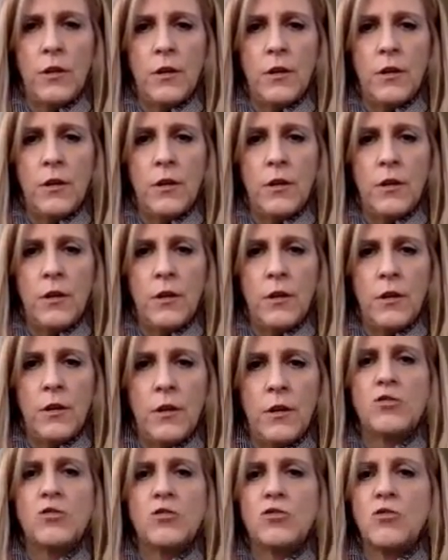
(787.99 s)
You check
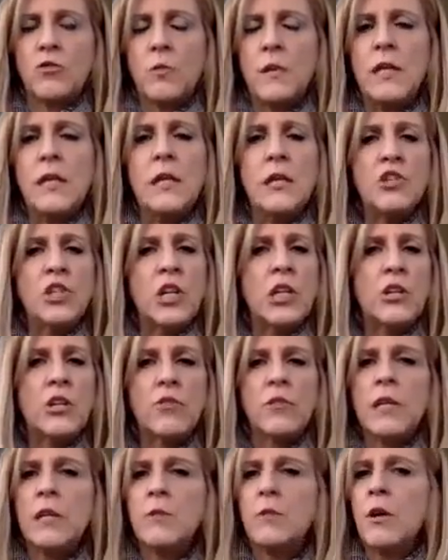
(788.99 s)
social media, you check your
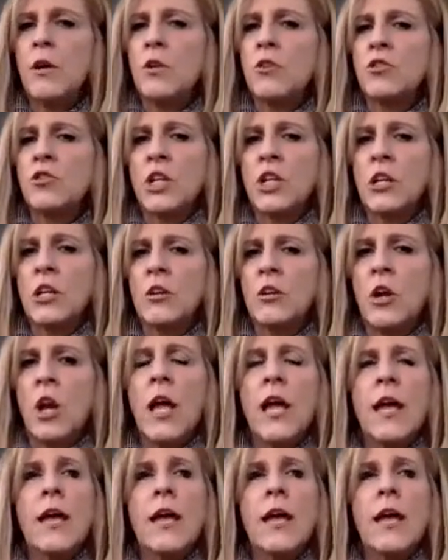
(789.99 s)
email, you check your,